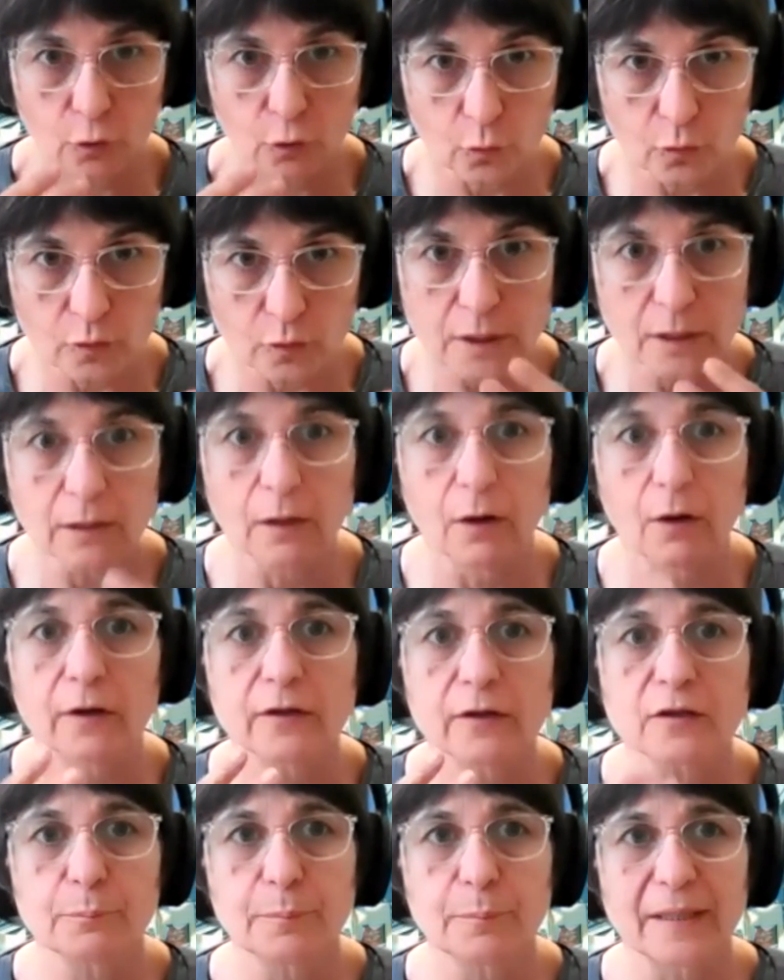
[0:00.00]
thought a
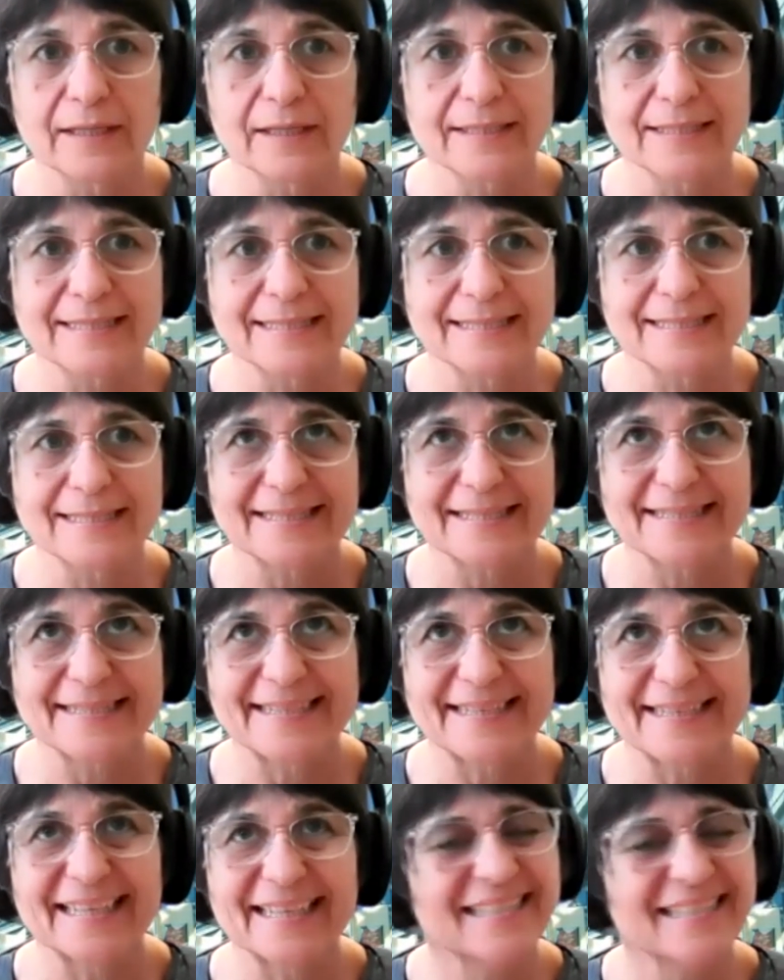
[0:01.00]
lot, but
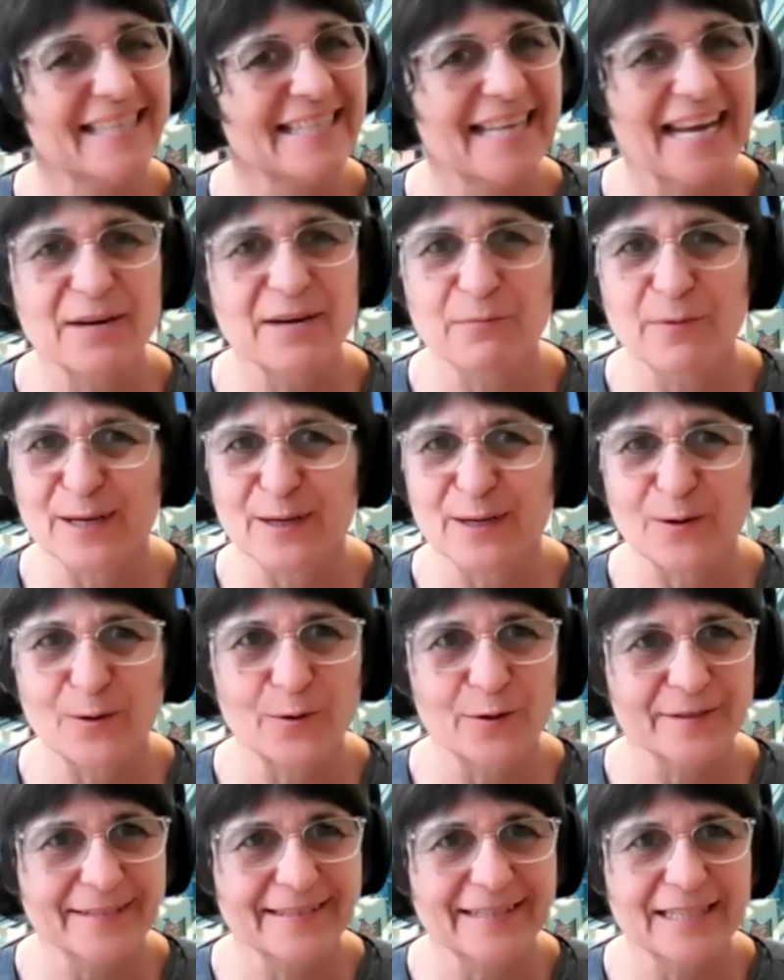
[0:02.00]
it's a 10-week
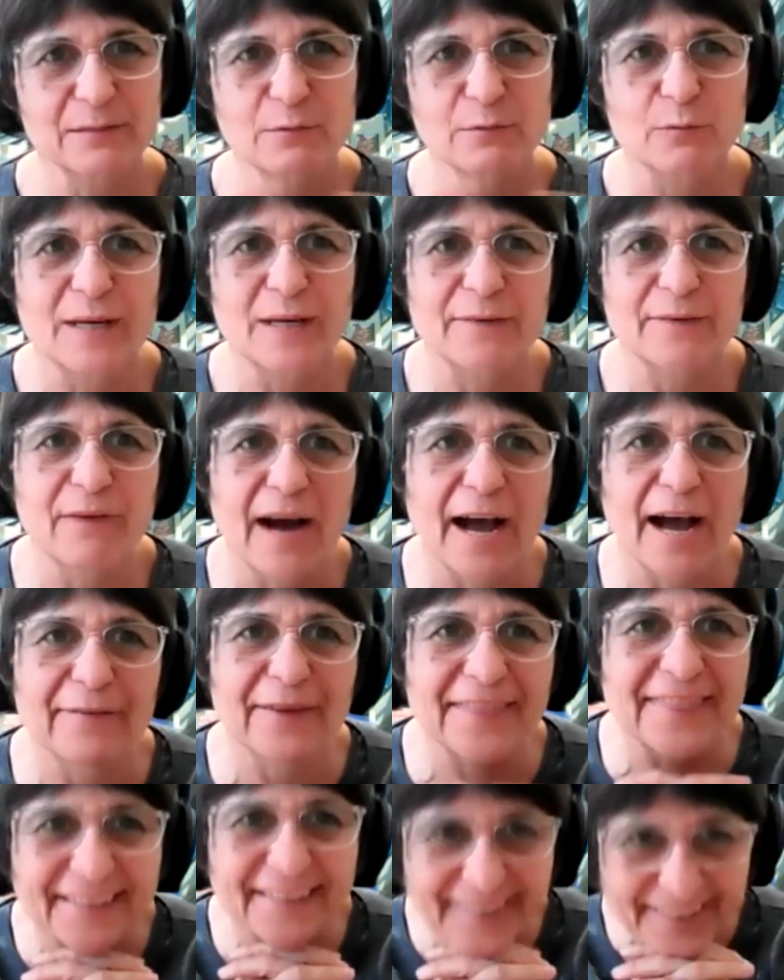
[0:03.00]
course, and this was week 5,
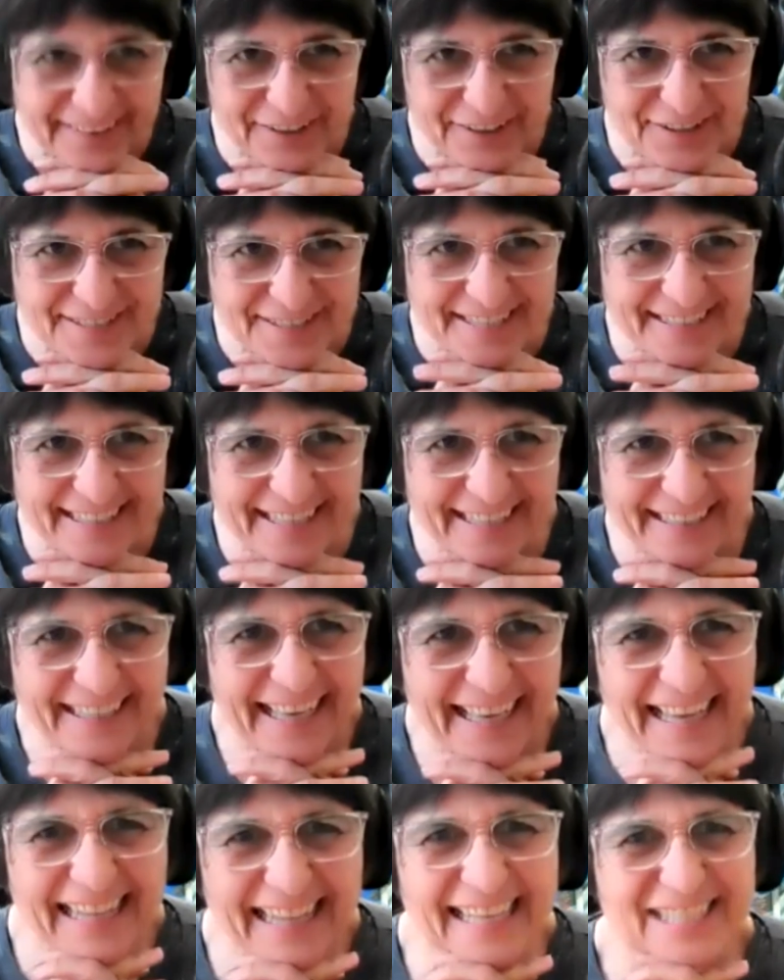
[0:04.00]
I think, that Kirsten
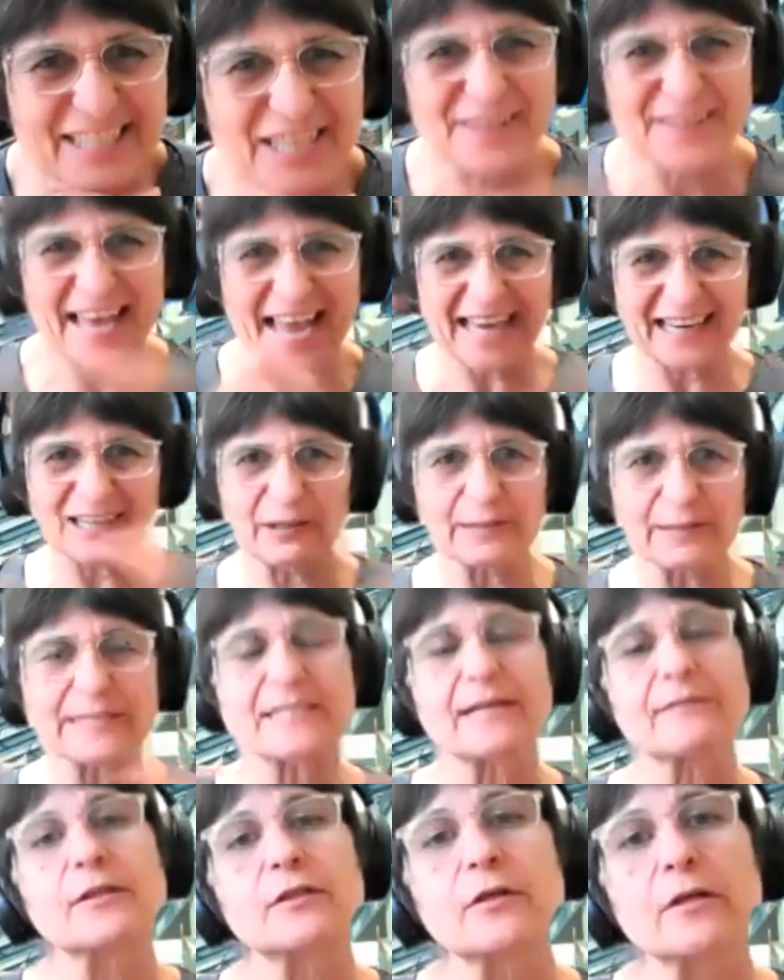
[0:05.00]
lectured, and they had a lot of
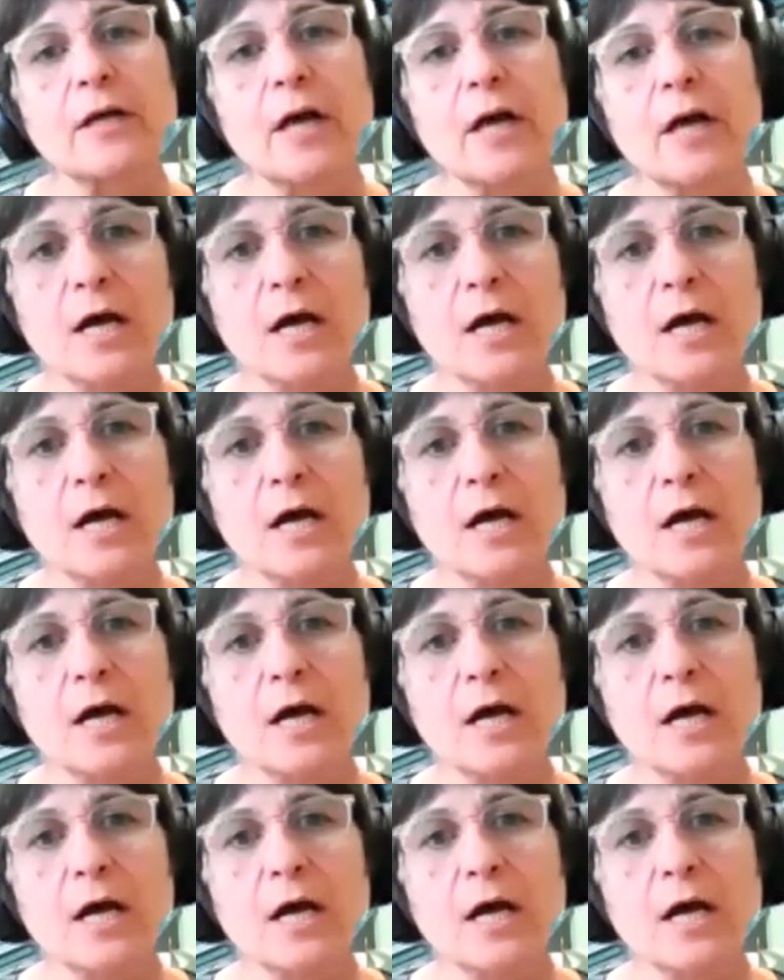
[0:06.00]
stuff to do.